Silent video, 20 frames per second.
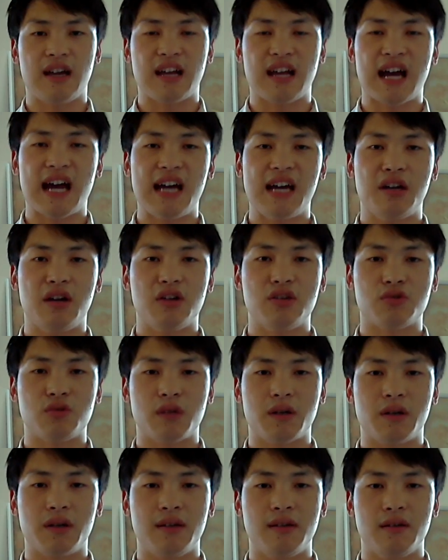guide on
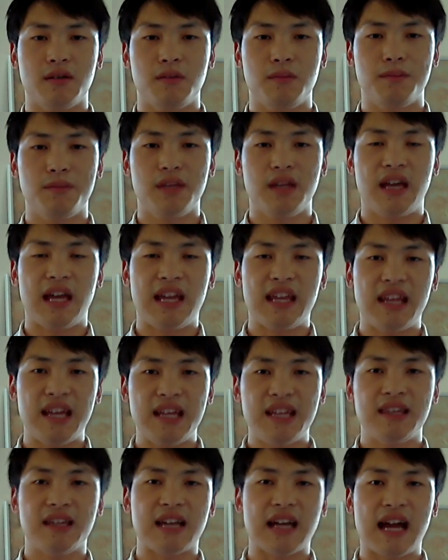Trigger Heal, and
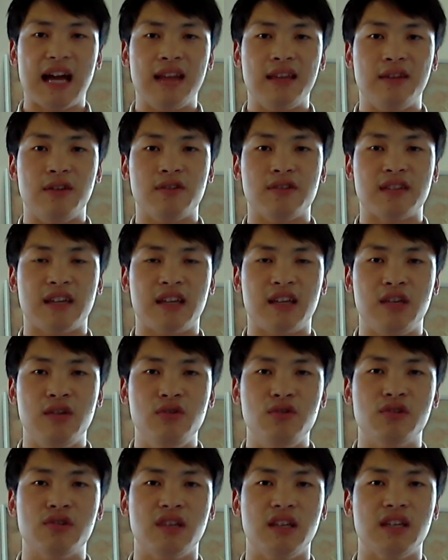in the guide there's a
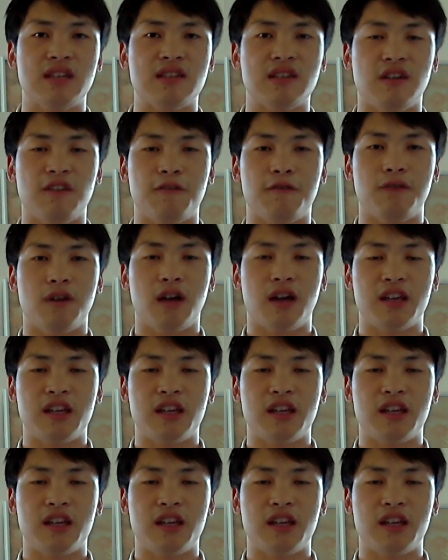huge list of